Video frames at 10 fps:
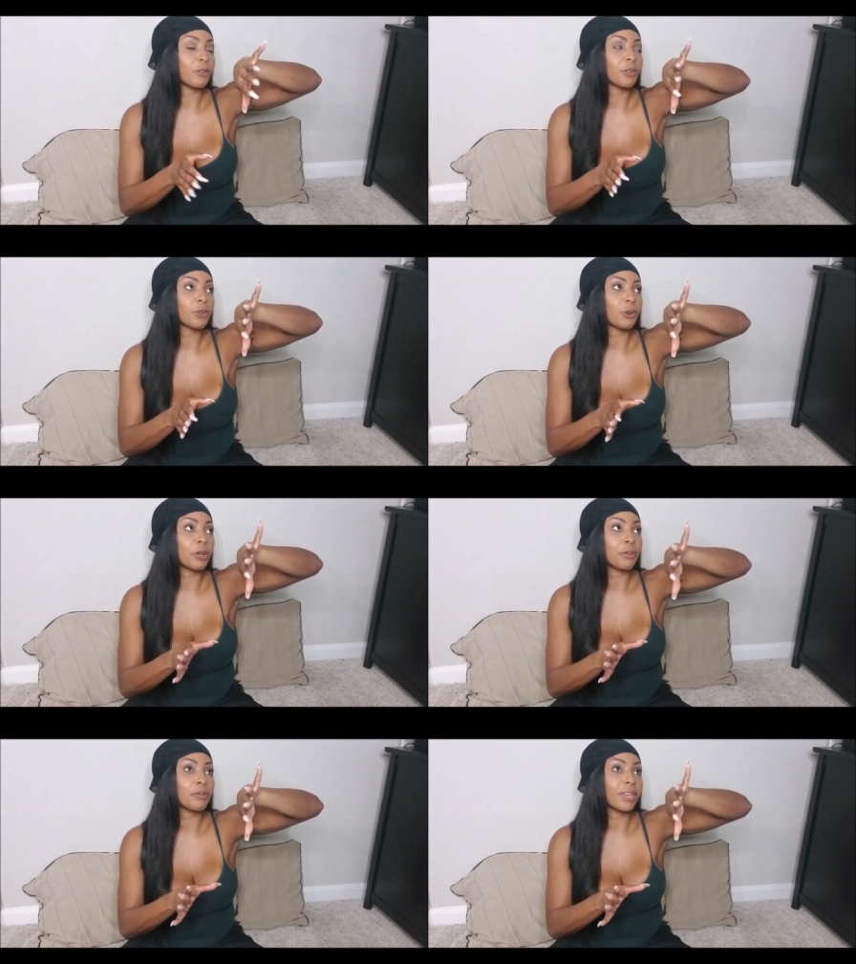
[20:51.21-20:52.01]
it's
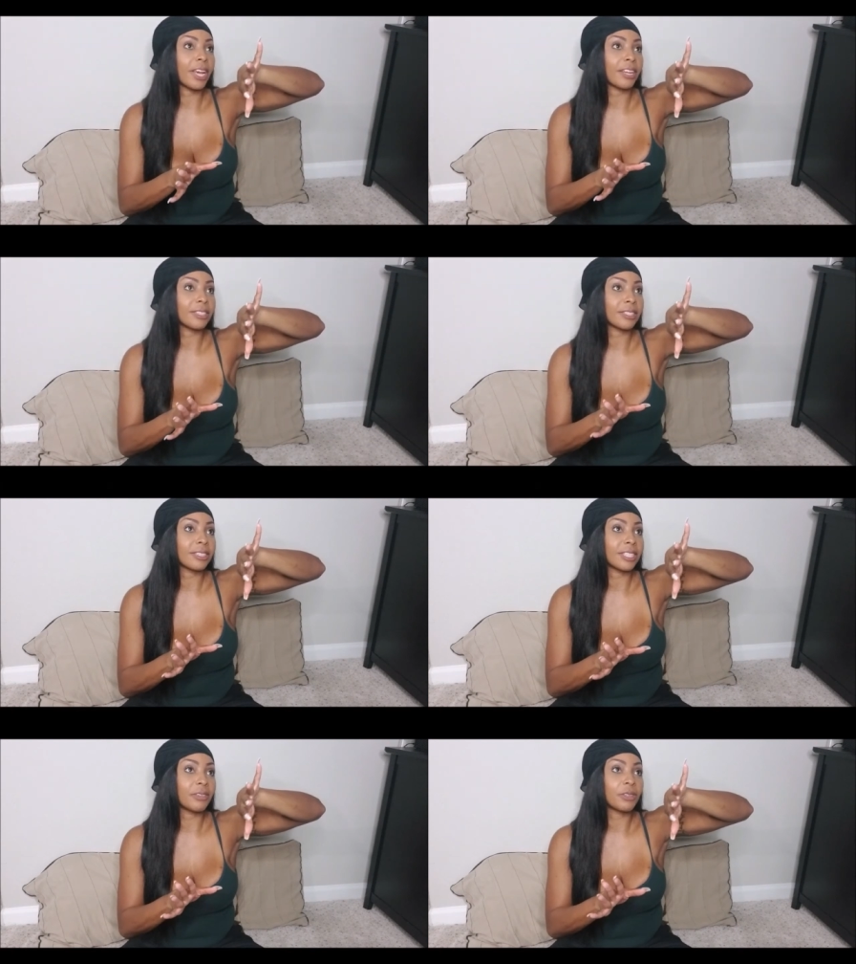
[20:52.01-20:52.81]
creeping me out
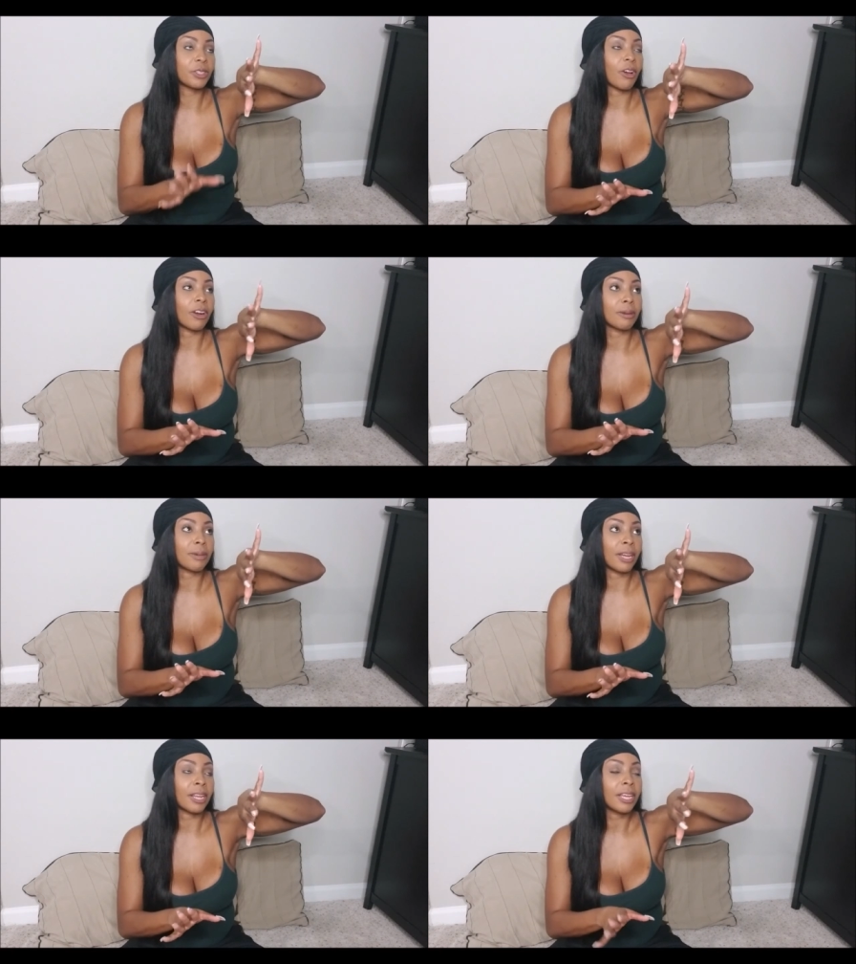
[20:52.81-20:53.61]
just even talking
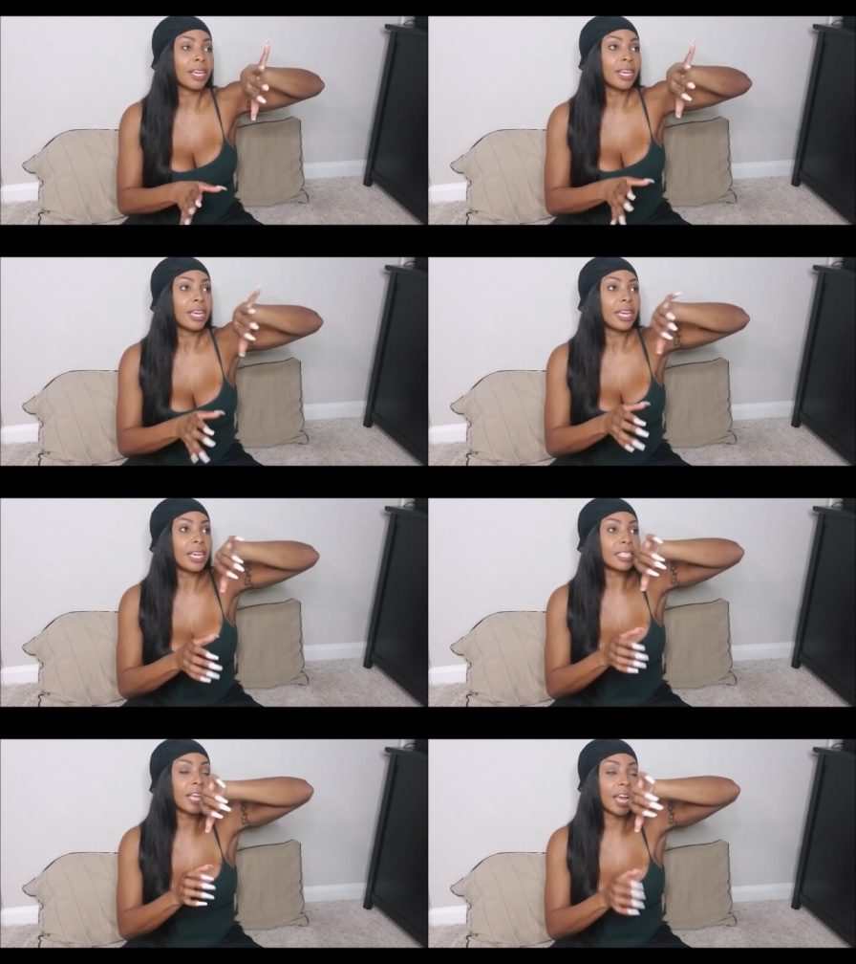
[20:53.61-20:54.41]
about it
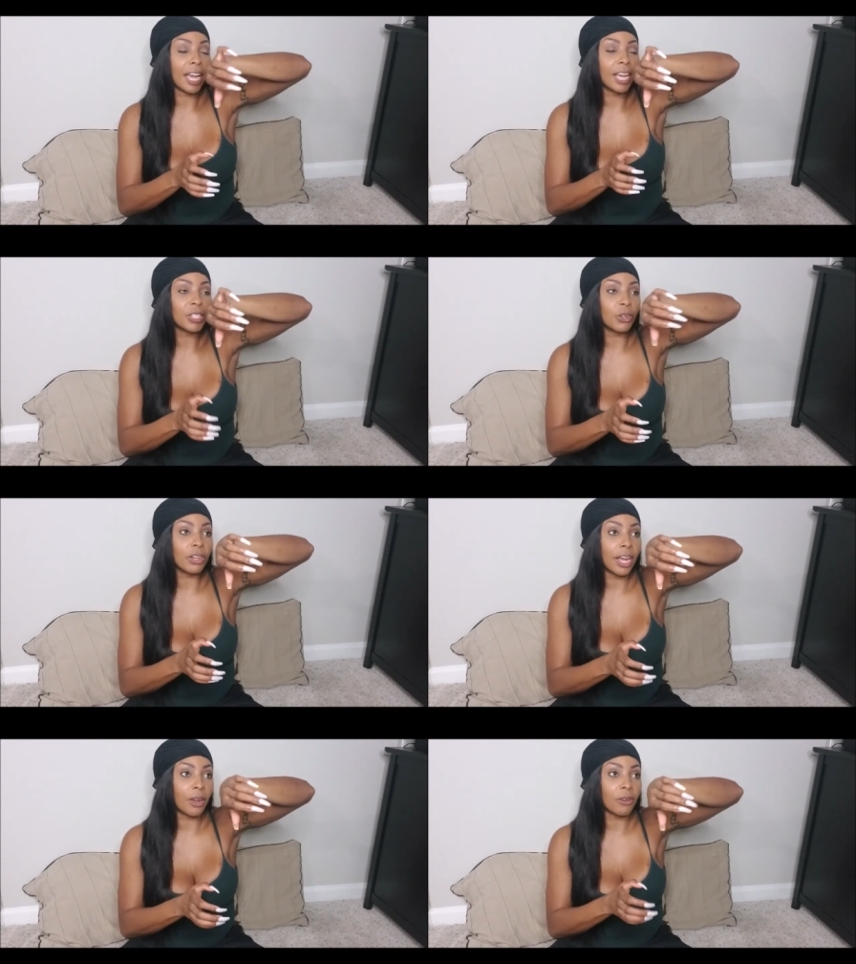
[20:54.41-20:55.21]
his hands are
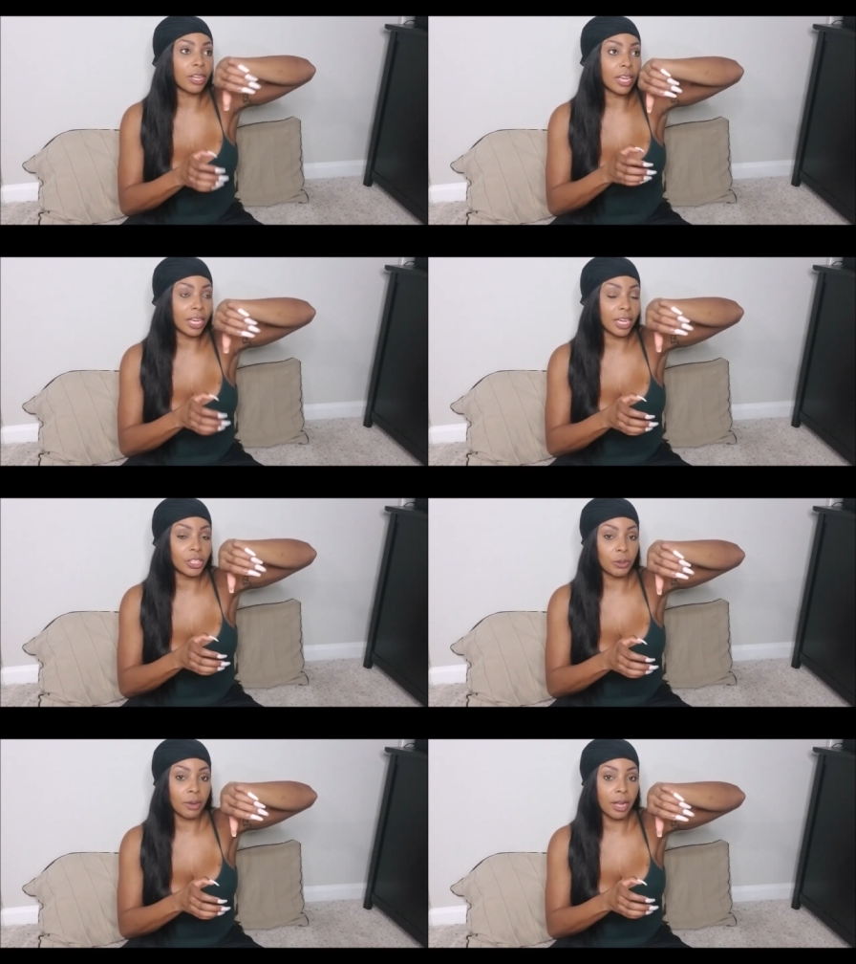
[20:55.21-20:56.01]
like on the
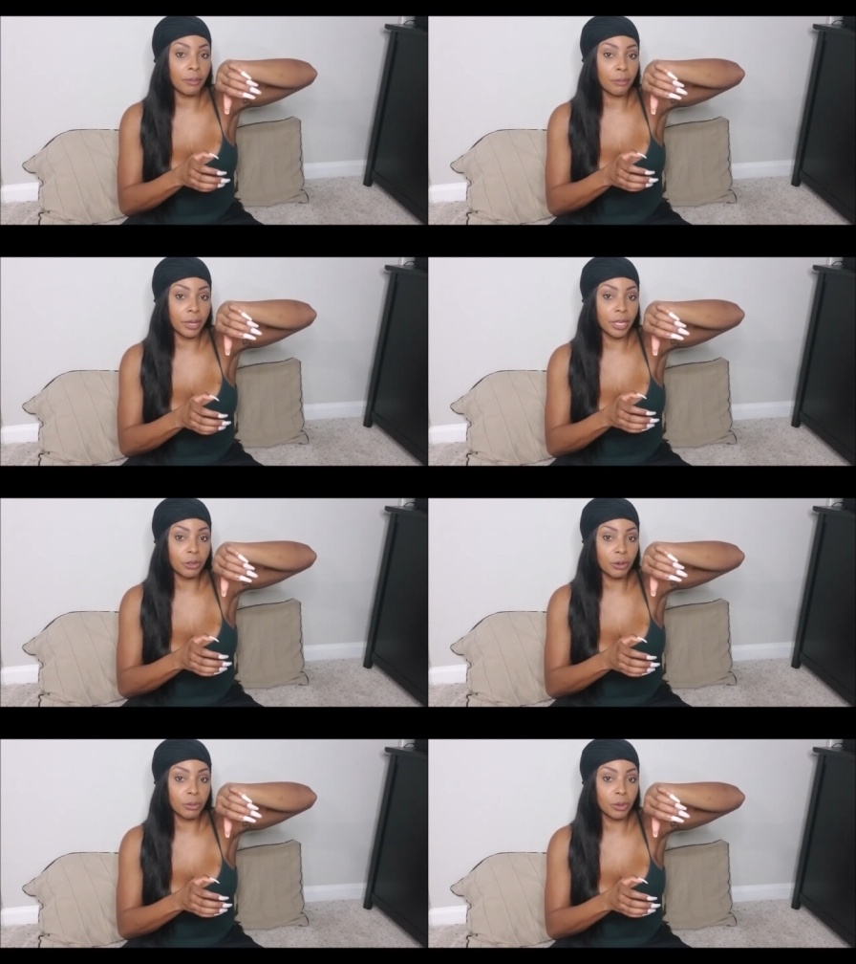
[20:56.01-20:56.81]
edge of my
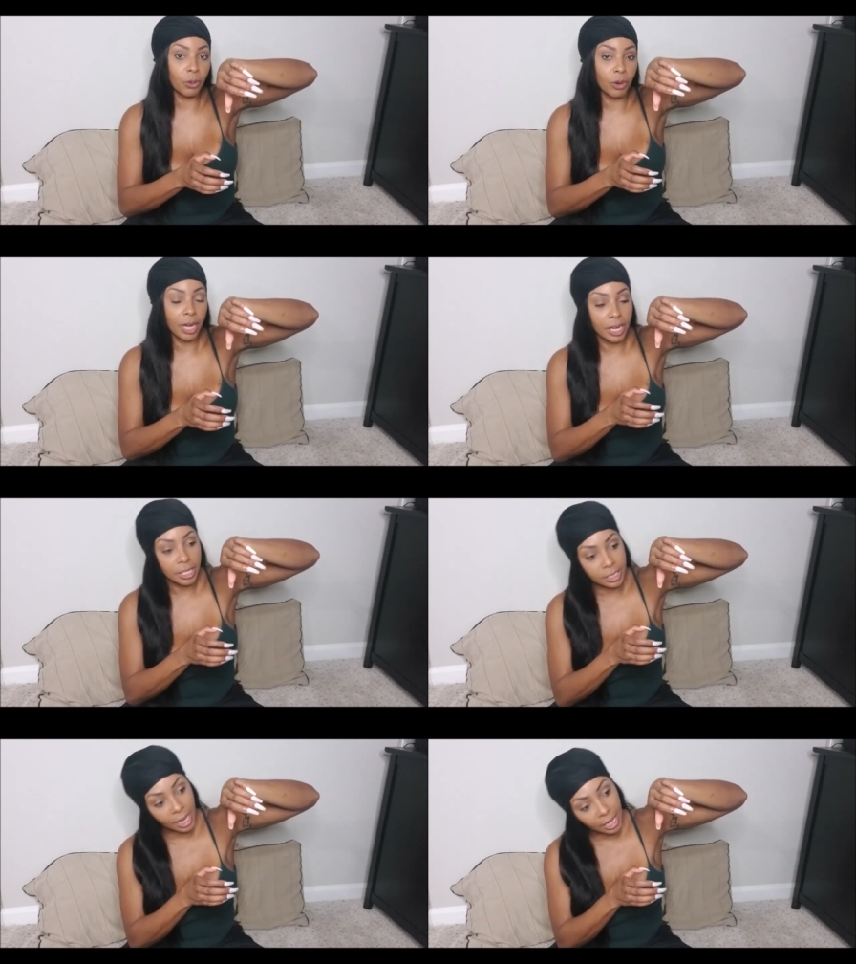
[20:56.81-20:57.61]
bedroom door and
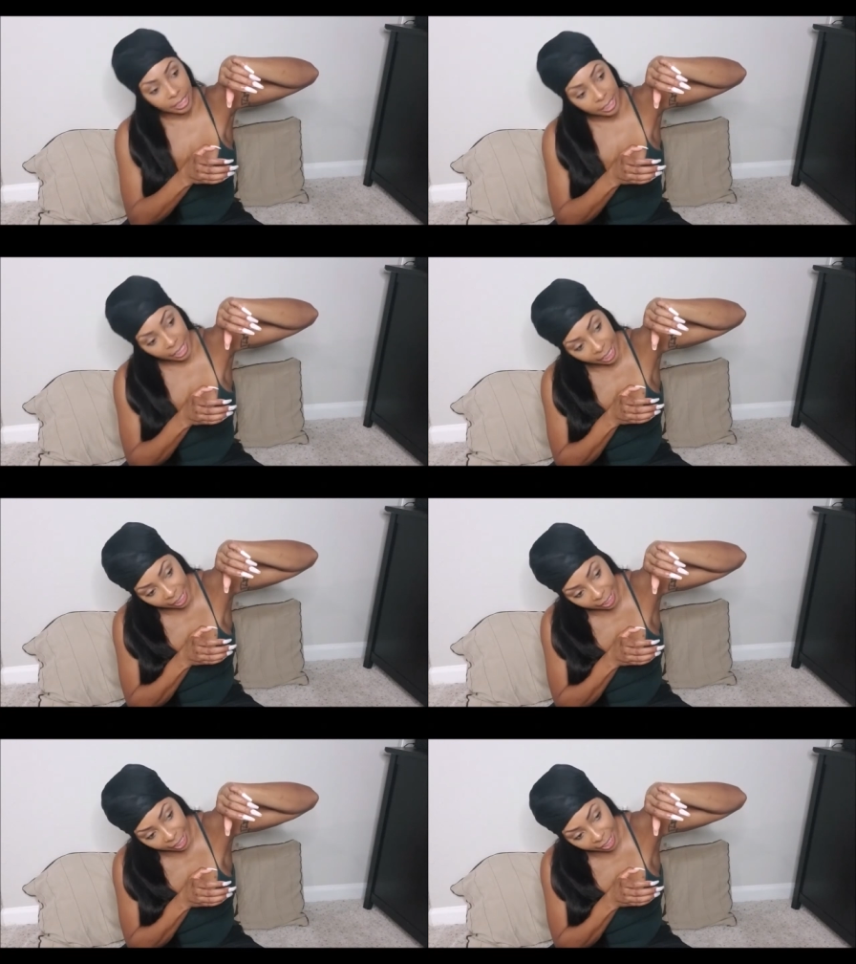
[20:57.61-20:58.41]
he's got his
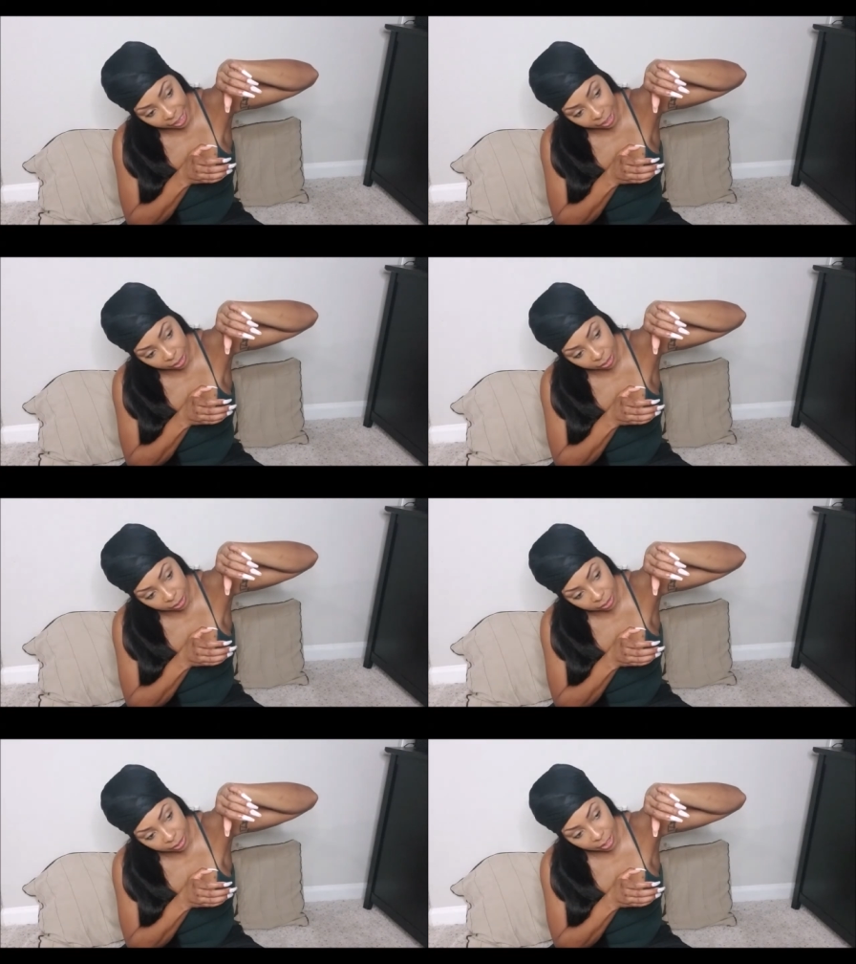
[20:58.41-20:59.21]
head like
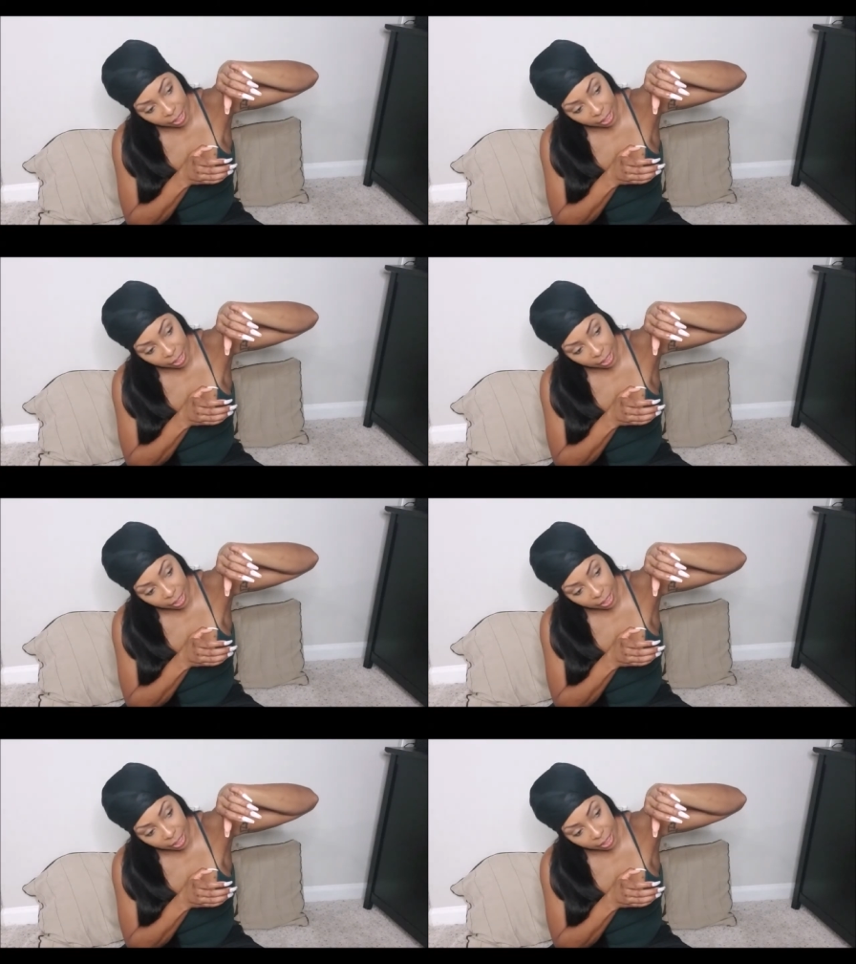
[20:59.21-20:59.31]
this.